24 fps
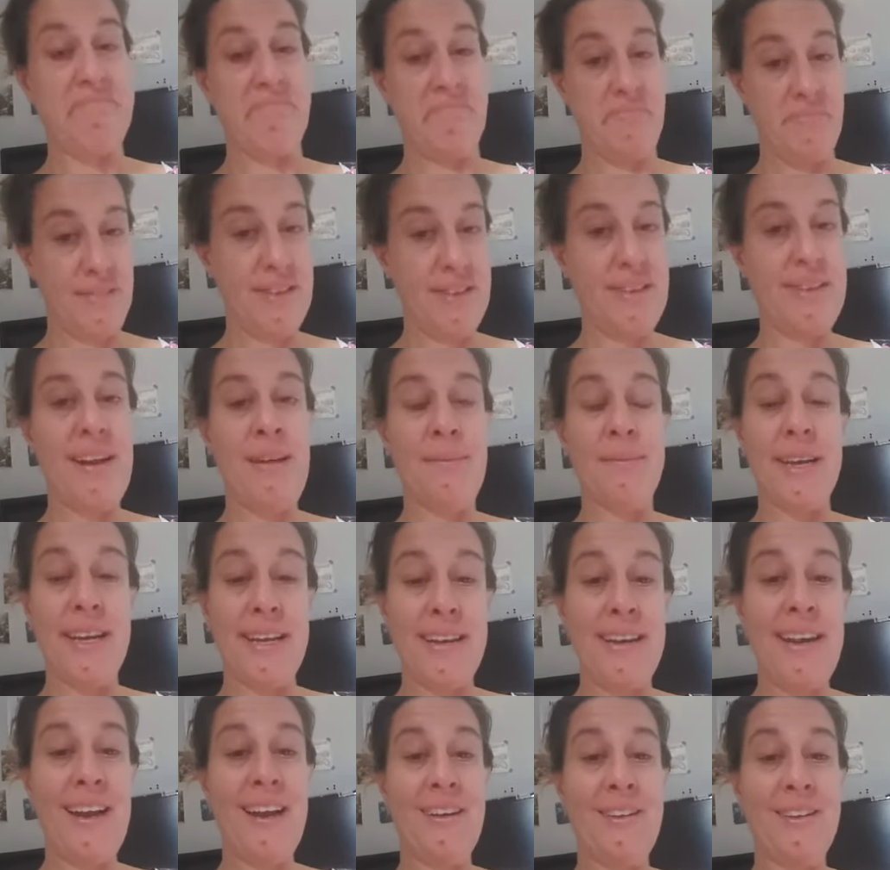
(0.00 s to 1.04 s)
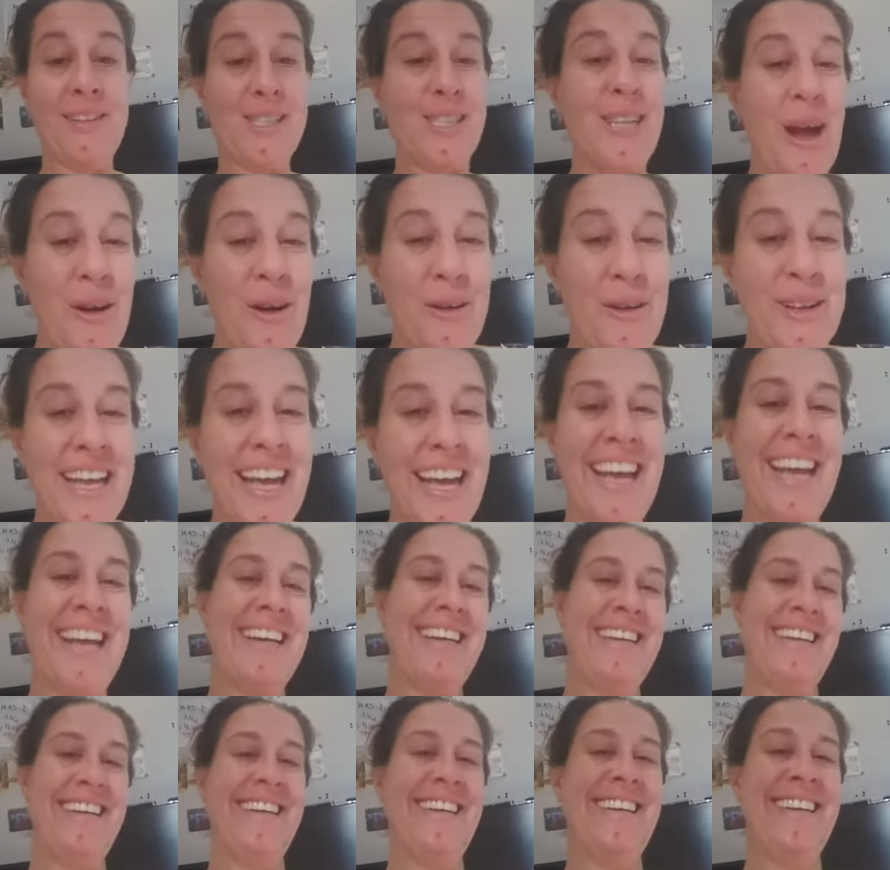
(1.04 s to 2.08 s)
I'm getting there slowly.
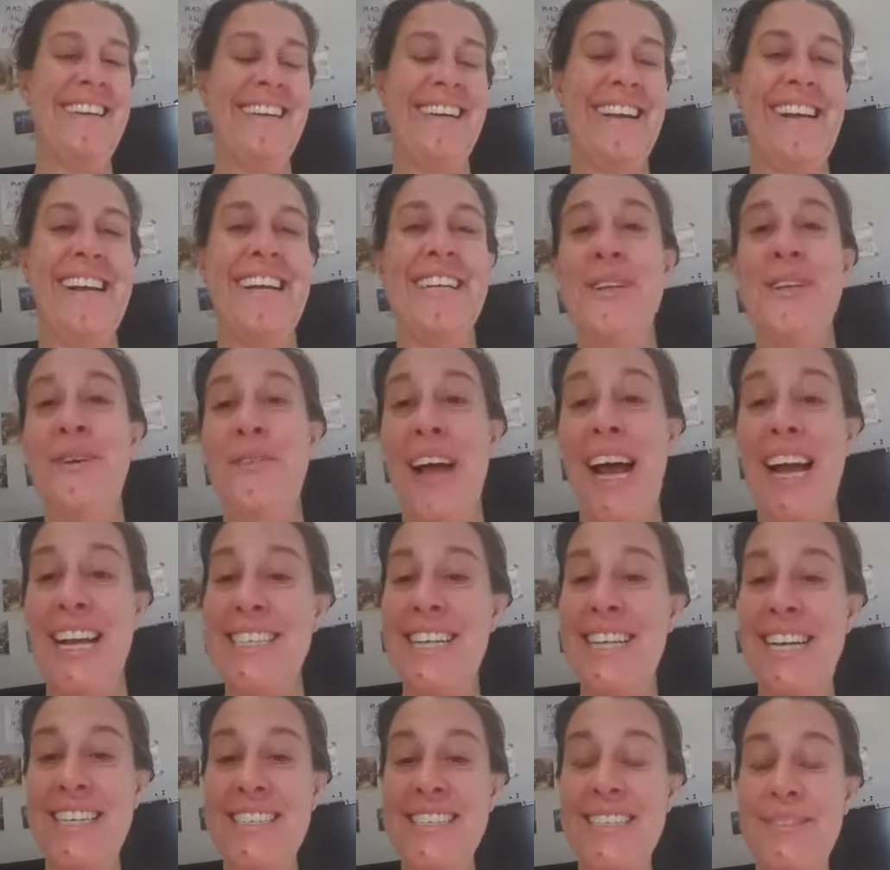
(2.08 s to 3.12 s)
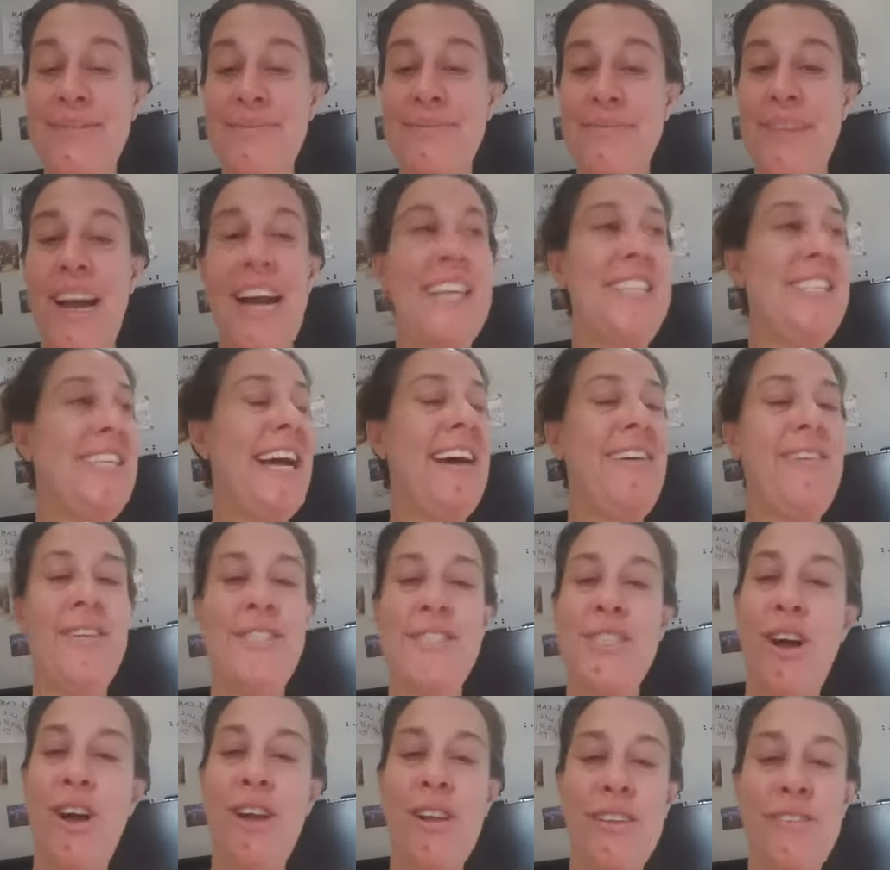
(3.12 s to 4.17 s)
So that's it. I challenge
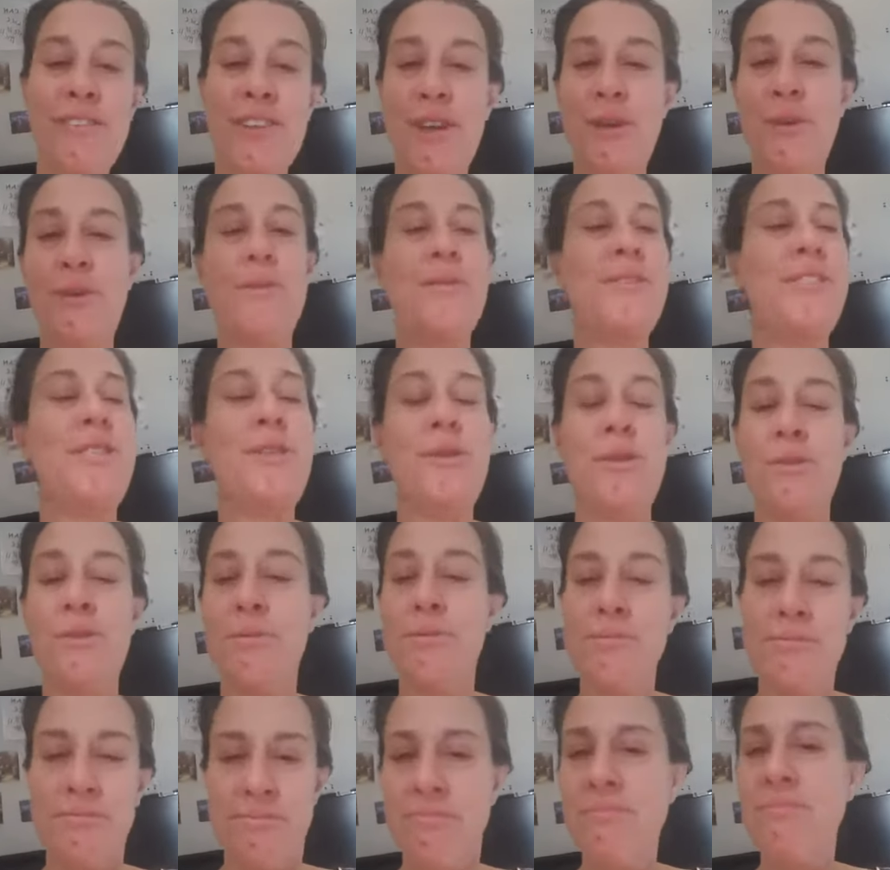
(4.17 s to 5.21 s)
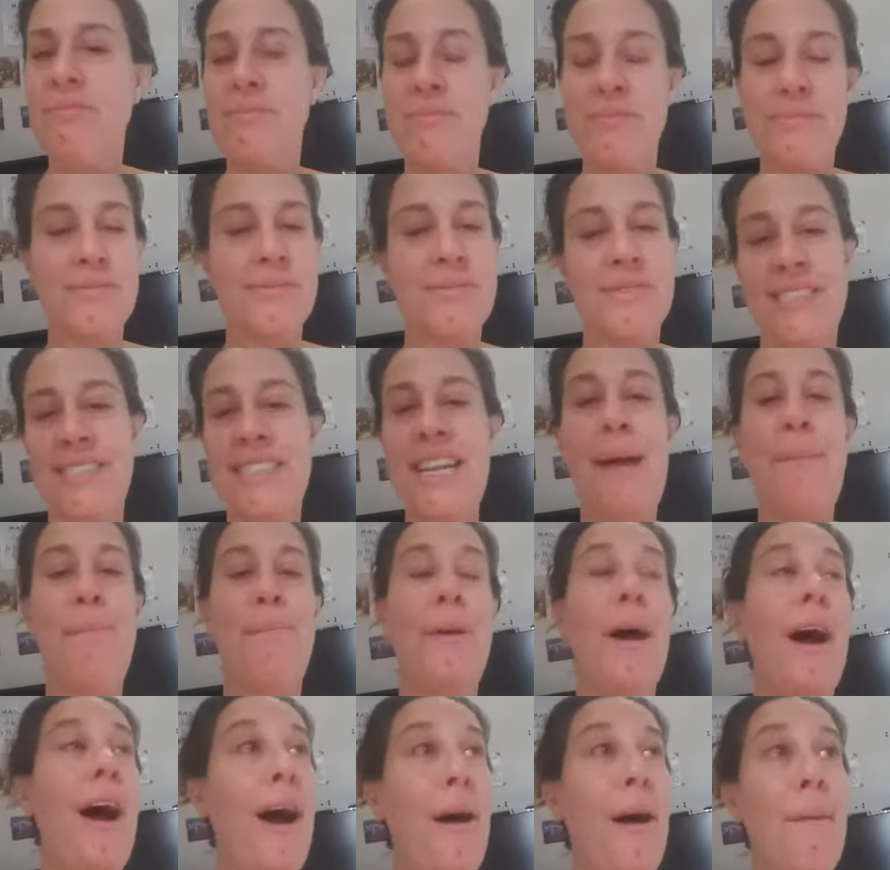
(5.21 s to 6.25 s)
all of you to step
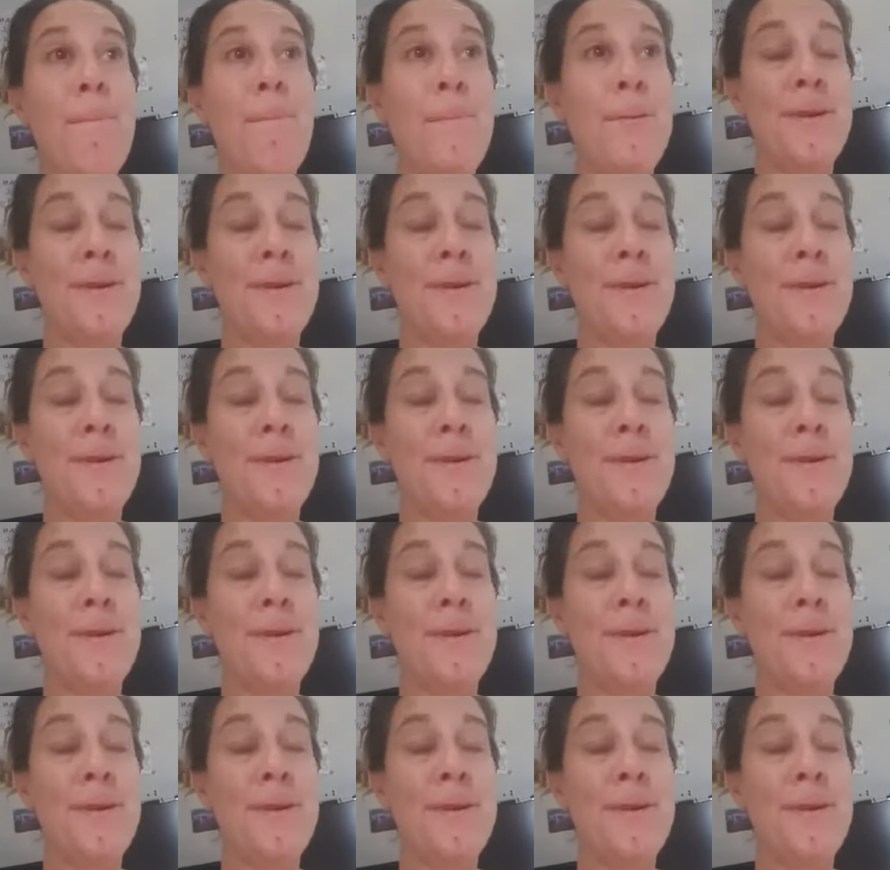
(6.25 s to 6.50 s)
up.